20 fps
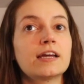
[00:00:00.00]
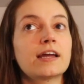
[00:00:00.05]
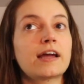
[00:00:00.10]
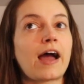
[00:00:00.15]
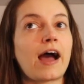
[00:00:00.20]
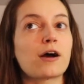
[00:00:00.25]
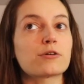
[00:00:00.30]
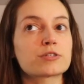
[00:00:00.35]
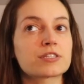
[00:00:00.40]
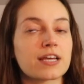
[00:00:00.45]

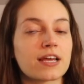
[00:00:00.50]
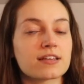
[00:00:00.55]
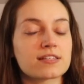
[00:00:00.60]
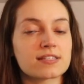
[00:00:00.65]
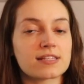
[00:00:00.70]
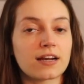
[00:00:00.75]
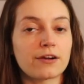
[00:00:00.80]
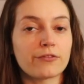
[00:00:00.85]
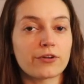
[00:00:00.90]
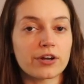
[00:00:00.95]
house guests
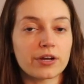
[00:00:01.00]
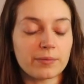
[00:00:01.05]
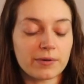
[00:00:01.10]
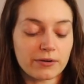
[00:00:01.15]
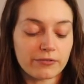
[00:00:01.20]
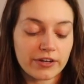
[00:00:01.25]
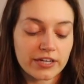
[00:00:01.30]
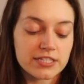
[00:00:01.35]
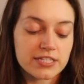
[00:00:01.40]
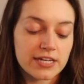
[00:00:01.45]
that have already been
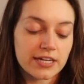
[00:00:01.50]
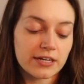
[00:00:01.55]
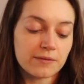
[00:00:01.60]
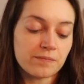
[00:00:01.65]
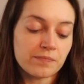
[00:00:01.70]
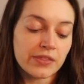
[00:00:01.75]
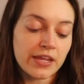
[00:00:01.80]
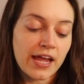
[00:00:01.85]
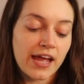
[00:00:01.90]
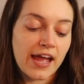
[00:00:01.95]
evicted.
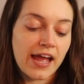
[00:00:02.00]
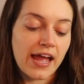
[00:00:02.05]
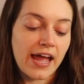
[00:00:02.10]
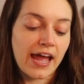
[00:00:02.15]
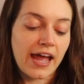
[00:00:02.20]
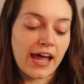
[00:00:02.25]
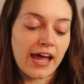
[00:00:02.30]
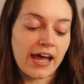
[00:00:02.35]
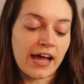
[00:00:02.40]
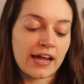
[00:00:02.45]

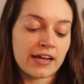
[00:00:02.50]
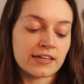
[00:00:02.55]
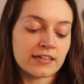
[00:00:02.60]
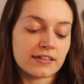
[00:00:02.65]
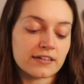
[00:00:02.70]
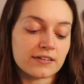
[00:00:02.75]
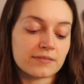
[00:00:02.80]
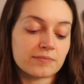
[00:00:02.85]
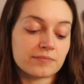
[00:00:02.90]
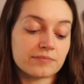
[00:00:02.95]

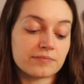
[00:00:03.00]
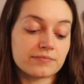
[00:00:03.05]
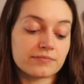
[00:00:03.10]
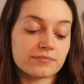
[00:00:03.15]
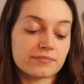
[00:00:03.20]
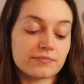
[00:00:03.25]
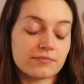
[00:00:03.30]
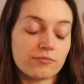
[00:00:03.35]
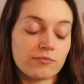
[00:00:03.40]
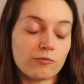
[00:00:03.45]
And
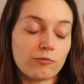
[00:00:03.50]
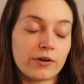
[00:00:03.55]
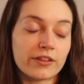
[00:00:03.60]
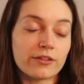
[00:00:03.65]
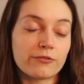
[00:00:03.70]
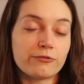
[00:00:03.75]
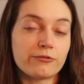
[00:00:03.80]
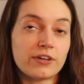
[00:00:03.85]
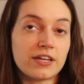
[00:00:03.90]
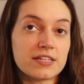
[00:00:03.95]
when
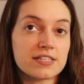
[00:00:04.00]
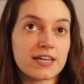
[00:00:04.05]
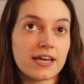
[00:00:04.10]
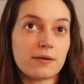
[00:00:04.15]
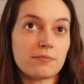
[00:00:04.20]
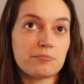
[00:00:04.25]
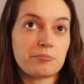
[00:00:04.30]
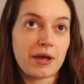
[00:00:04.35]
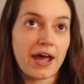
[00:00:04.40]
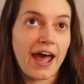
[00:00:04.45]
the feeds
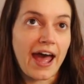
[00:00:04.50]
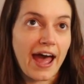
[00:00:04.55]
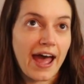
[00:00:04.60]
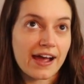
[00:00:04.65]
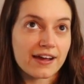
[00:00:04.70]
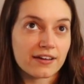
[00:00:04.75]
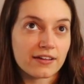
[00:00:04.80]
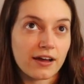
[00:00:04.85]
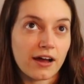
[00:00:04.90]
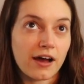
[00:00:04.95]
came
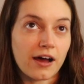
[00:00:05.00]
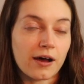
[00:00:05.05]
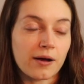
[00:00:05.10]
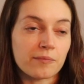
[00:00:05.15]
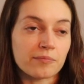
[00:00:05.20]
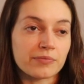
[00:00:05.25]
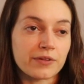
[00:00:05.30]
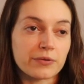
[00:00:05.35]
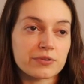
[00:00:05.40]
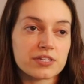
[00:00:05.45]
back,
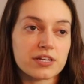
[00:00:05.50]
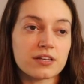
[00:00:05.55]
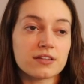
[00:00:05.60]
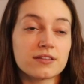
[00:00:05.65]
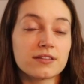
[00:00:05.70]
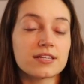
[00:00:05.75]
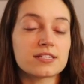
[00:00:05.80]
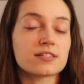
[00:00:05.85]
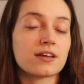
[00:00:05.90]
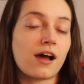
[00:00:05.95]
um, there was
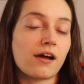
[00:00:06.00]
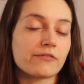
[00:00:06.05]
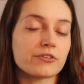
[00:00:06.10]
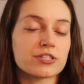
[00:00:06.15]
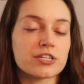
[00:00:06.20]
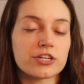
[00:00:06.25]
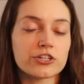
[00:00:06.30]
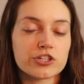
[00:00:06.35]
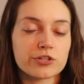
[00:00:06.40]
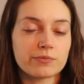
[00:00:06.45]
this
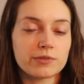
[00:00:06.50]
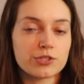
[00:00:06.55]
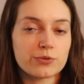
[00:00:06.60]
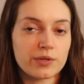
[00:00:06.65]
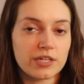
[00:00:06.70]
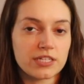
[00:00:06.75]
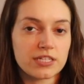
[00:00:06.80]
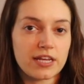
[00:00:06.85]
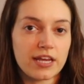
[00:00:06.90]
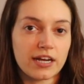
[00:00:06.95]
conversation
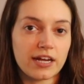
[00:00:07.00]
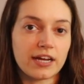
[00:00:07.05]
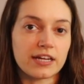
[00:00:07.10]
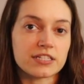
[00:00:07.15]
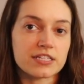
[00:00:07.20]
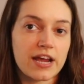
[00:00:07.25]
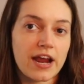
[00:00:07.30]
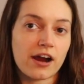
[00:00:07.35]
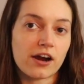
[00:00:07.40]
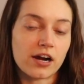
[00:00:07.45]
between Tina
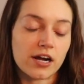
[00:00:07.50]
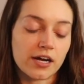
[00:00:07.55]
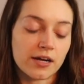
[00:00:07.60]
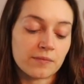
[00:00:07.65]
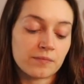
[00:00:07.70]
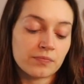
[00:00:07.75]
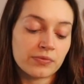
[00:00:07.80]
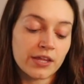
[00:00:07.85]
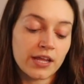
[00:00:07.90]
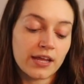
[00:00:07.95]
and
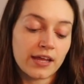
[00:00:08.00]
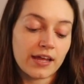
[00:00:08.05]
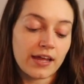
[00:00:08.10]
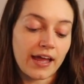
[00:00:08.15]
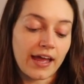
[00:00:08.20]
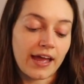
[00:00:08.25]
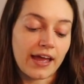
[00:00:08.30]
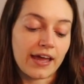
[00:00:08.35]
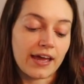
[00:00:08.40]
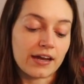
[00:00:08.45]
Tara.
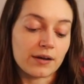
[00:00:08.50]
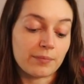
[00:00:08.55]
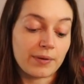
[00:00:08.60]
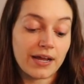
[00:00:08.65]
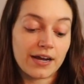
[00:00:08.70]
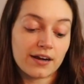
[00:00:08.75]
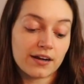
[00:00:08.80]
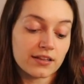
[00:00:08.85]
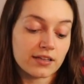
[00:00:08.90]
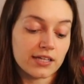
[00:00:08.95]
And
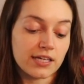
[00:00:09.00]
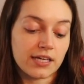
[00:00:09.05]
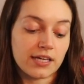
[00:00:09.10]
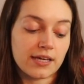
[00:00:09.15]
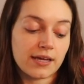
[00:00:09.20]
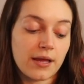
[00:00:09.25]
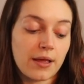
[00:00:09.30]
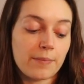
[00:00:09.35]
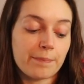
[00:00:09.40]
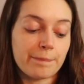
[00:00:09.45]

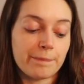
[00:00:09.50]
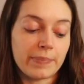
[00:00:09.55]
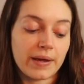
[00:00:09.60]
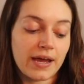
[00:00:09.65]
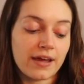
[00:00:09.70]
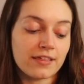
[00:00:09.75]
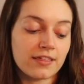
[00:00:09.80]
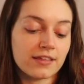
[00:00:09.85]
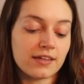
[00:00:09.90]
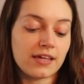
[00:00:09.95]
apparently
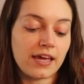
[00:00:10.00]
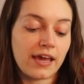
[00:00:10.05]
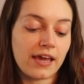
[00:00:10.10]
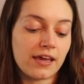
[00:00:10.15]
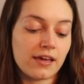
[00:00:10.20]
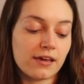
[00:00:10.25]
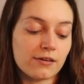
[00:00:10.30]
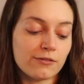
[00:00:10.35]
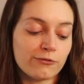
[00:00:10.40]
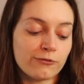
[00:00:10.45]
Beth
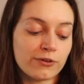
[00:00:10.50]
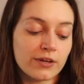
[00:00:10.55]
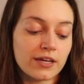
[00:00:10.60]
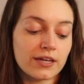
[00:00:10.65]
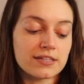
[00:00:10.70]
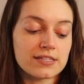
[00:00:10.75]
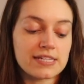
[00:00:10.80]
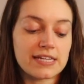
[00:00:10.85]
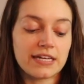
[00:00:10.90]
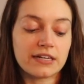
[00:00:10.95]
gave
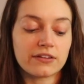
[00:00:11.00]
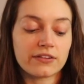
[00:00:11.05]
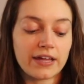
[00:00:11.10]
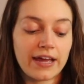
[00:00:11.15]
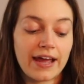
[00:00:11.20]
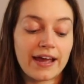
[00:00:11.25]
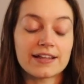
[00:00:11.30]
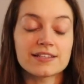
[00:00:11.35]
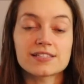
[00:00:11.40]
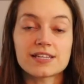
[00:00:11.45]
Tina the
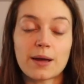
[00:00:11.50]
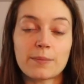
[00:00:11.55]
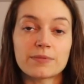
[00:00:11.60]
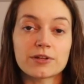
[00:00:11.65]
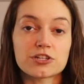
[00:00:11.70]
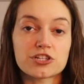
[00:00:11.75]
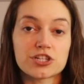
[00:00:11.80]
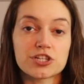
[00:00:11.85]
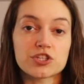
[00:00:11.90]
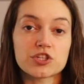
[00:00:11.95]
heads up
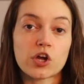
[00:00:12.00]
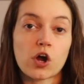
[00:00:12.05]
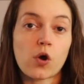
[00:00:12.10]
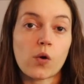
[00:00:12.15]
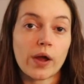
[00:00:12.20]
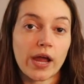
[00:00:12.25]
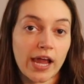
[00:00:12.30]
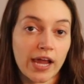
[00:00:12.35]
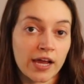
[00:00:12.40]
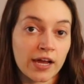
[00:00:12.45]
that she's
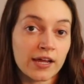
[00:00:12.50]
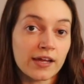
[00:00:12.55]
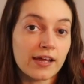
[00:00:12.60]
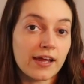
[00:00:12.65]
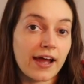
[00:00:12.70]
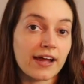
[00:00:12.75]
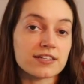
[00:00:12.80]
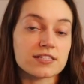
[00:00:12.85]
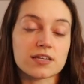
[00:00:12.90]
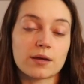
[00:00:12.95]
going
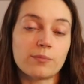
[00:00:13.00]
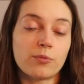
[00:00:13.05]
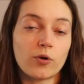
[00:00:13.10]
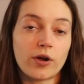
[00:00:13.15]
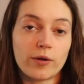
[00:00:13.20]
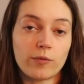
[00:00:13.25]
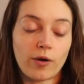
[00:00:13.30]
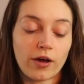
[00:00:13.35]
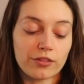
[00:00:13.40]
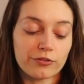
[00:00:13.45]
at some
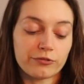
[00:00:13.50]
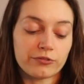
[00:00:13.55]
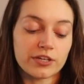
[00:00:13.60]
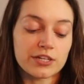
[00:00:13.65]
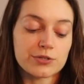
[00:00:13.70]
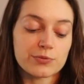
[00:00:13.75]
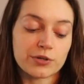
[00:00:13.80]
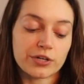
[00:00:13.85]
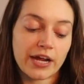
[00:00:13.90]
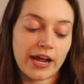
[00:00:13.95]
point while the
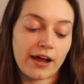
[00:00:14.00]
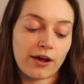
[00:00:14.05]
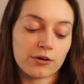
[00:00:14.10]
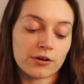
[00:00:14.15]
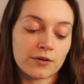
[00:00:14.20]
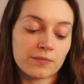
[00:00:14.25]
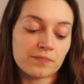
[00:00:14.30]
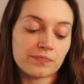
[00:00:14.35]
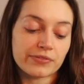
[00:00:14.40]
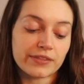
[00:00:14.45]
feeds were down.